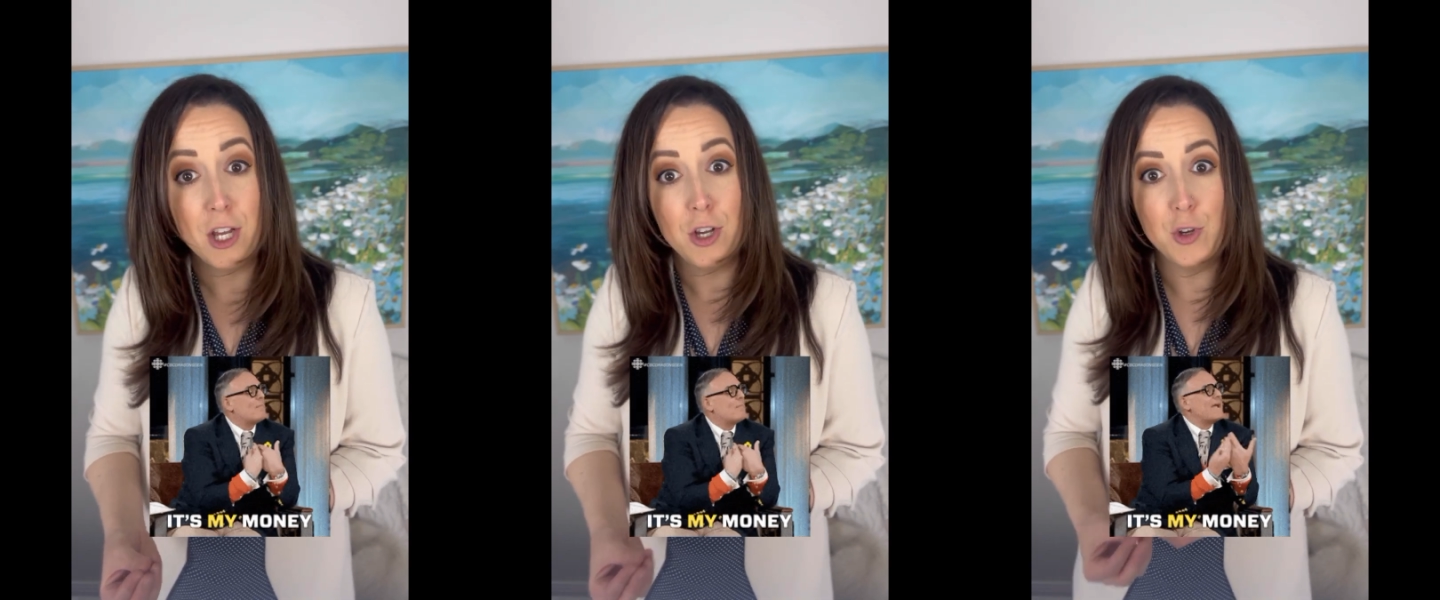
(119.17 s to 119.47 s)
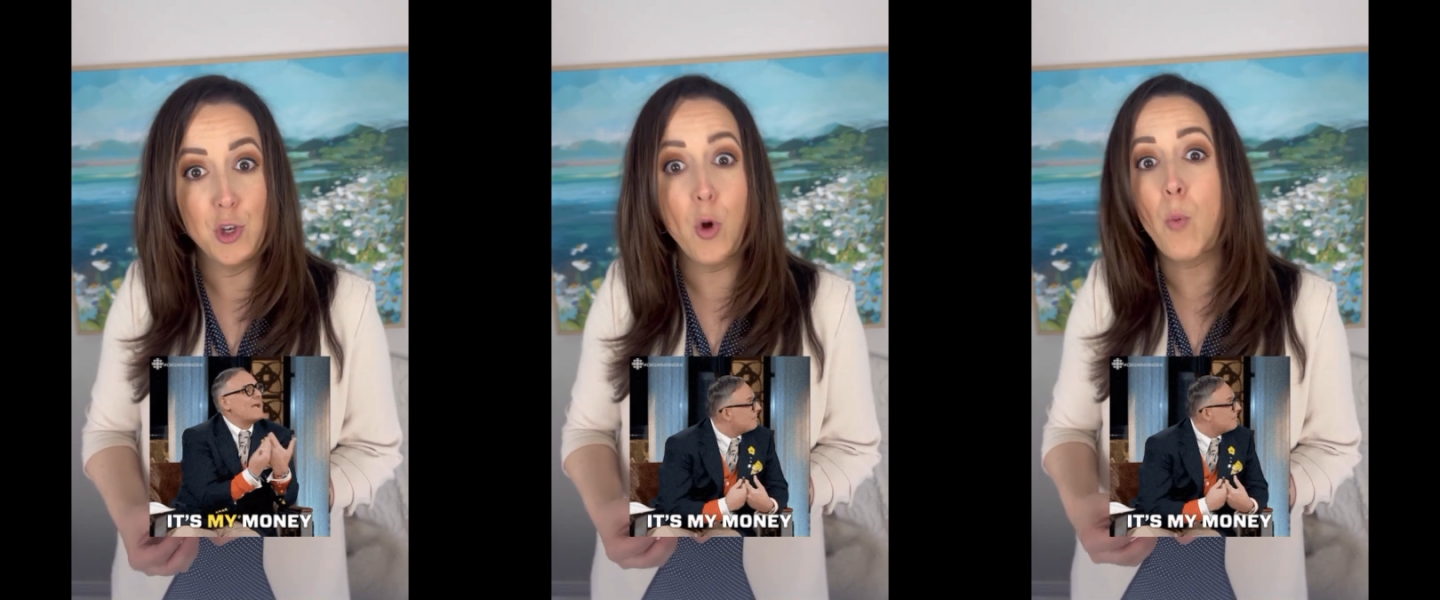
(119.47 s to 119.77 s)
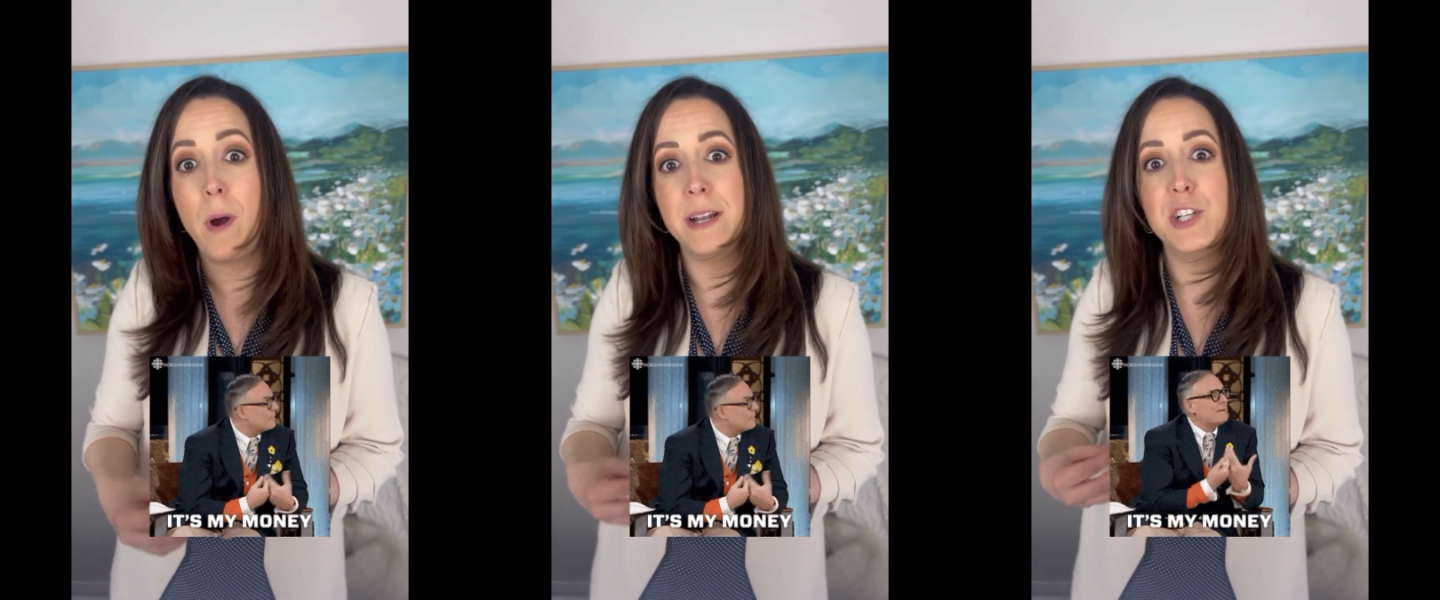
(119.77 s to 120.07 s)
You don't
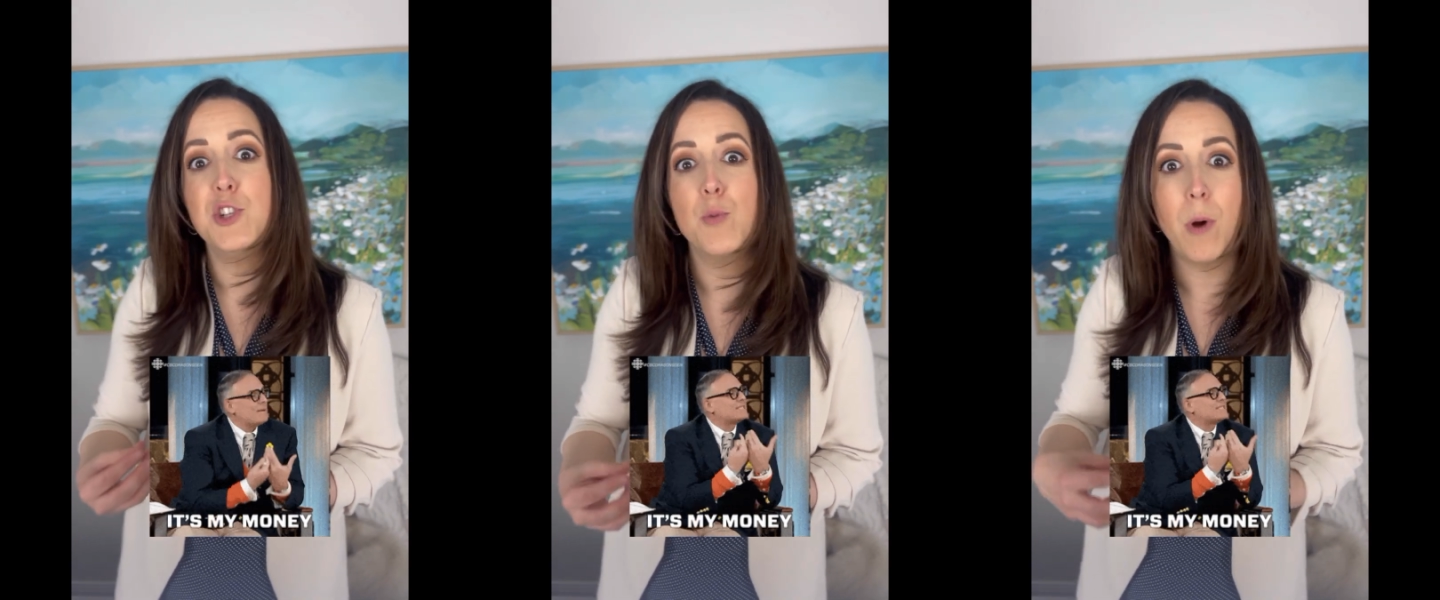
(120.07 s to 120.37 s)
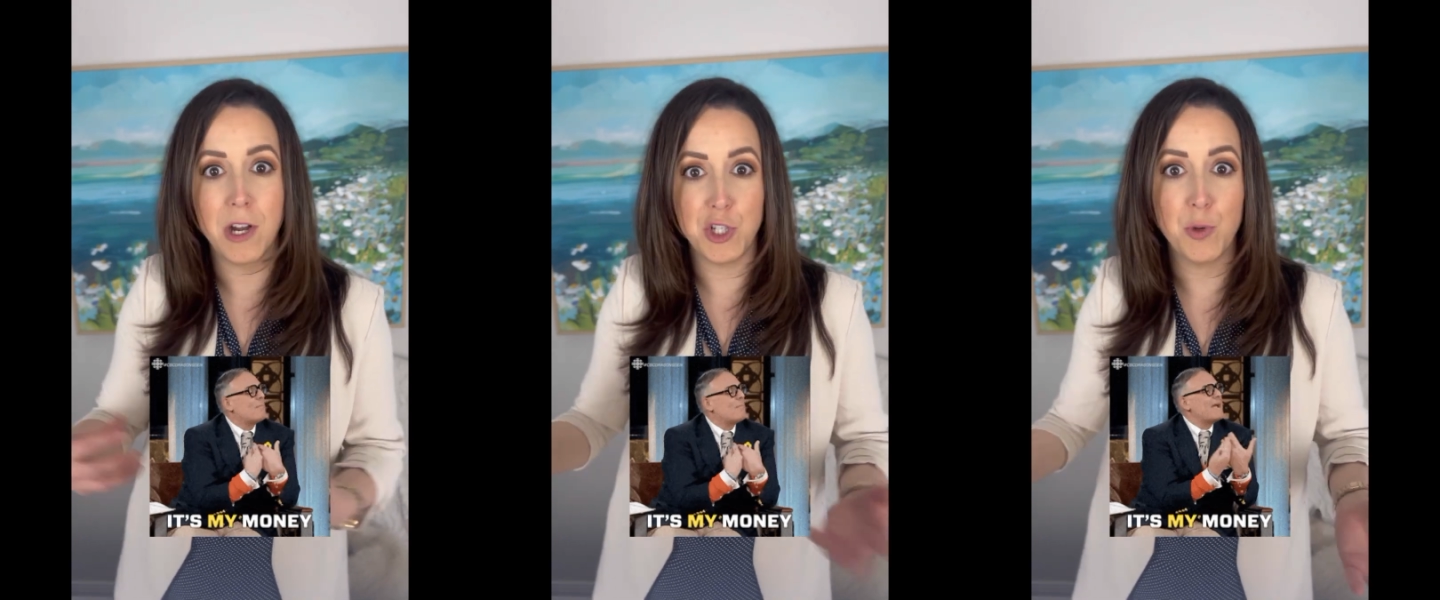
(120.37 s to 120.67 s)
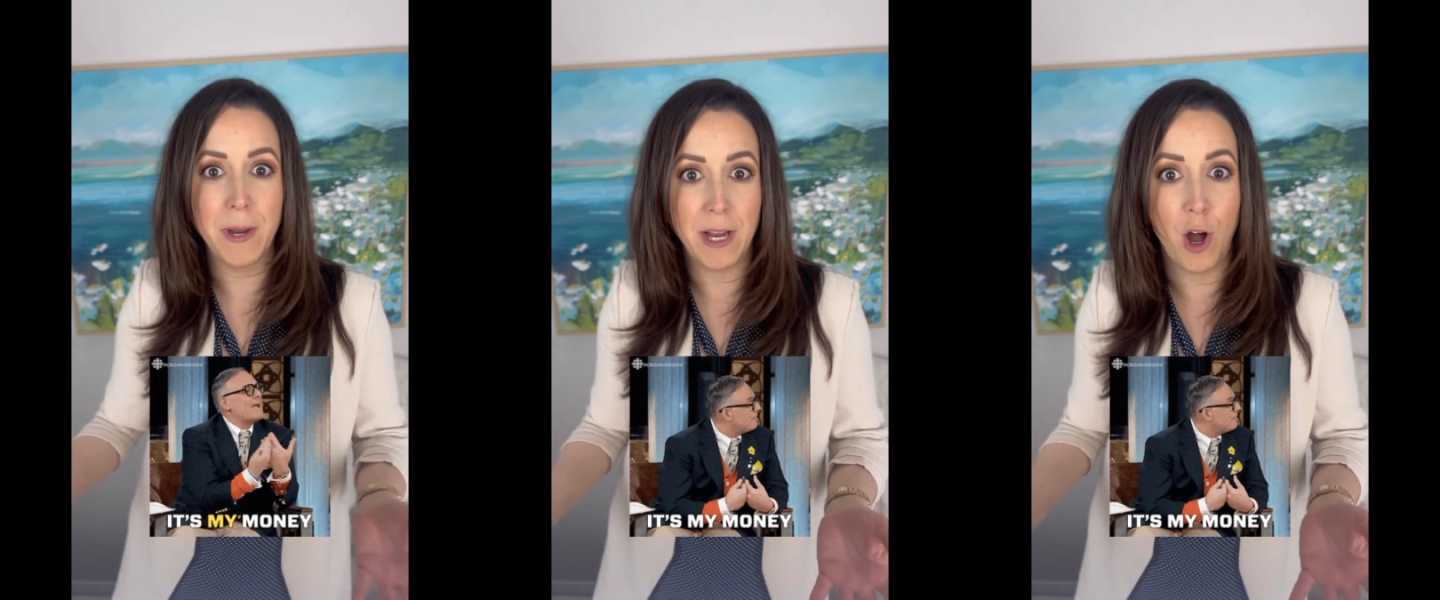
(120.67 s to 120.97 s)
want it to wash
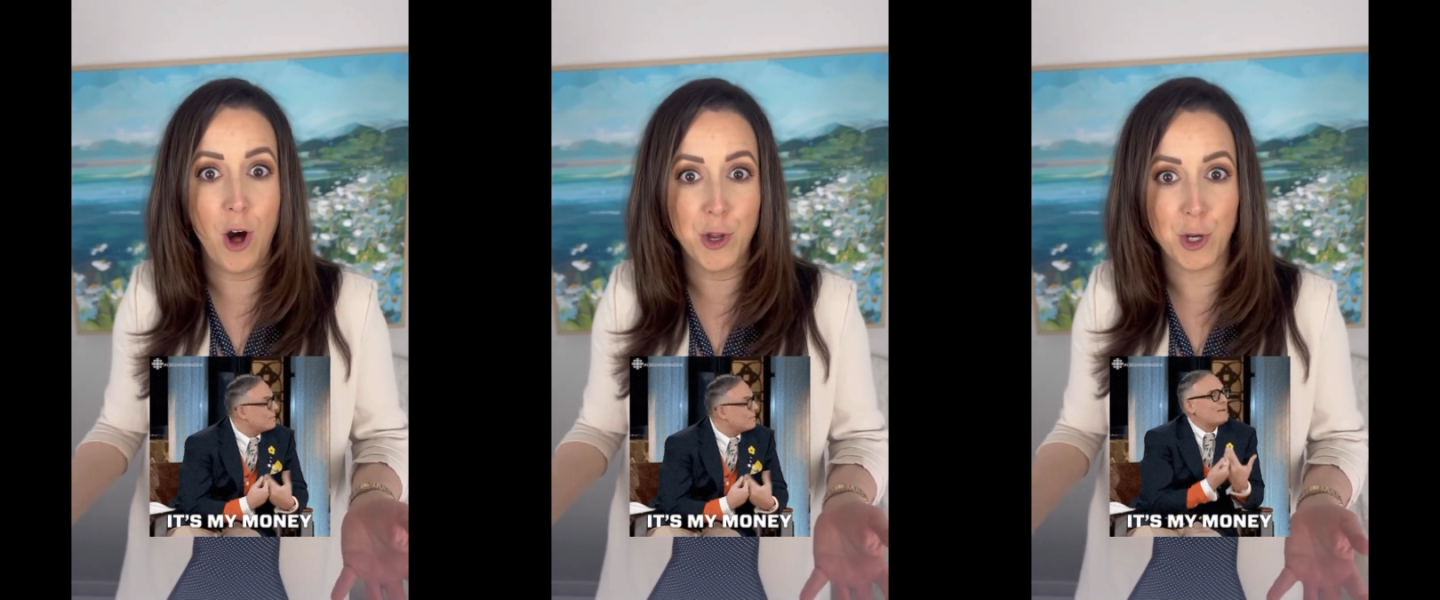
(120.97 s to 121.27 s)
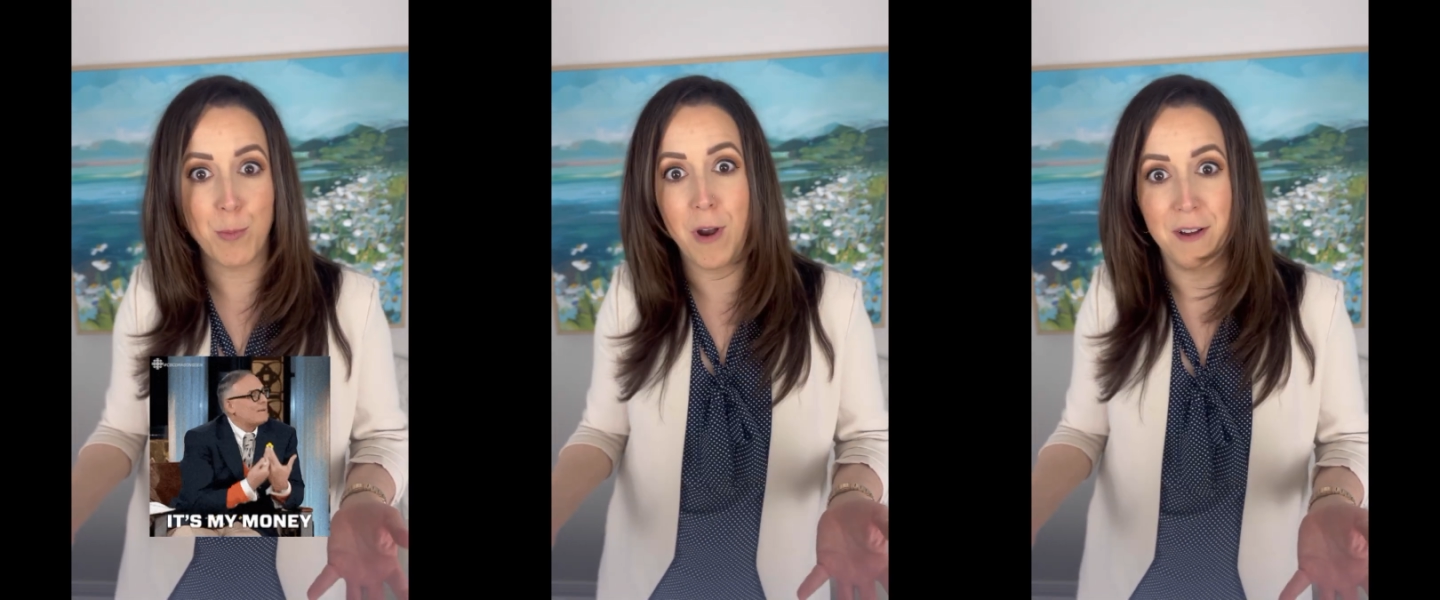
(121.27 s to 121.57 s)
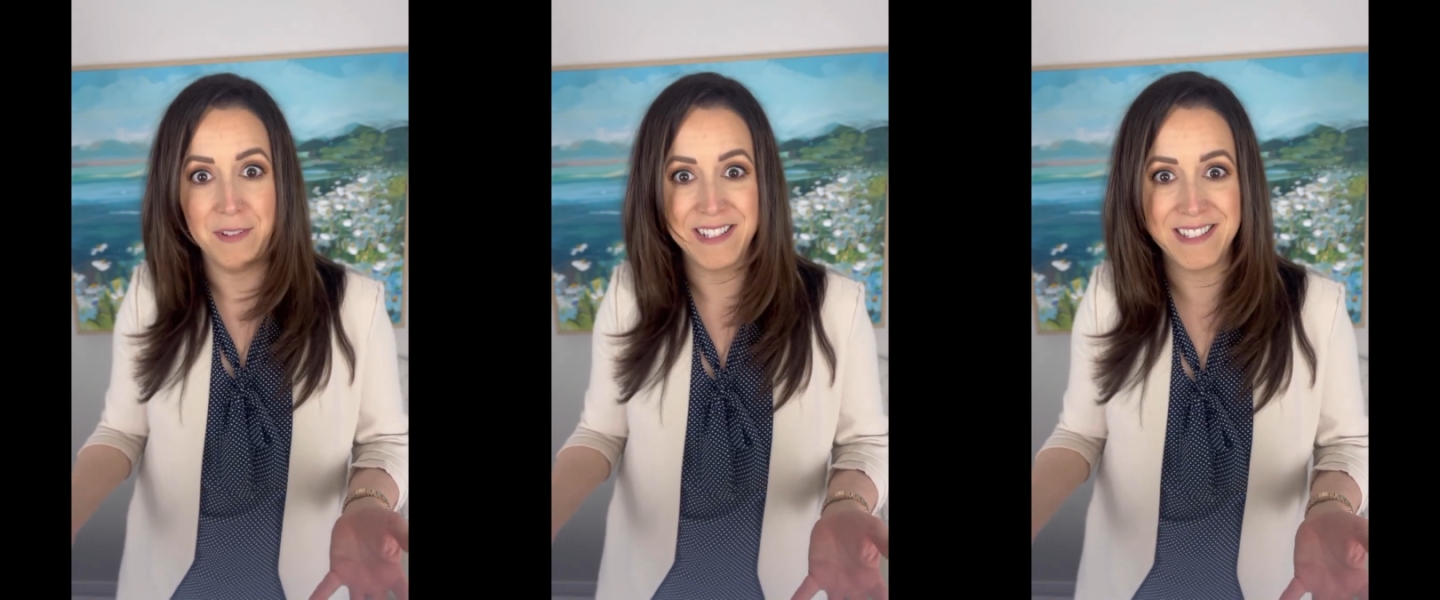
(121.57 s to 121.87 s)
away all your
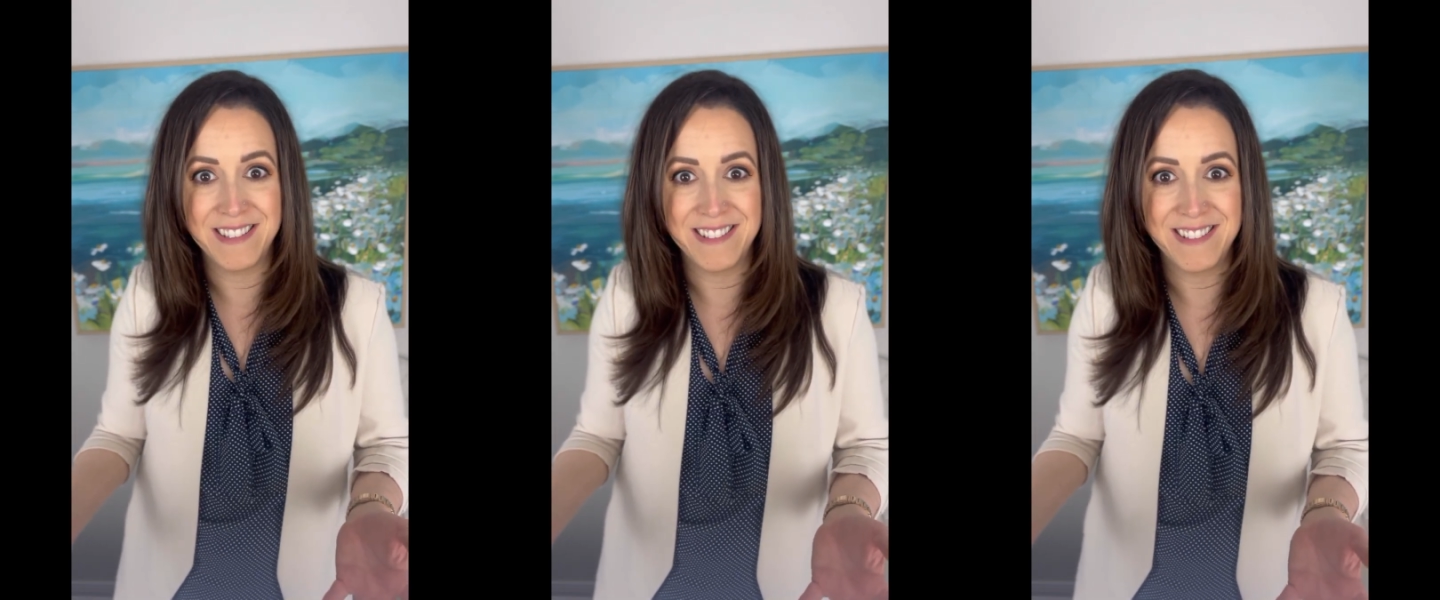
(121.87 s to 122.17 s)
profits.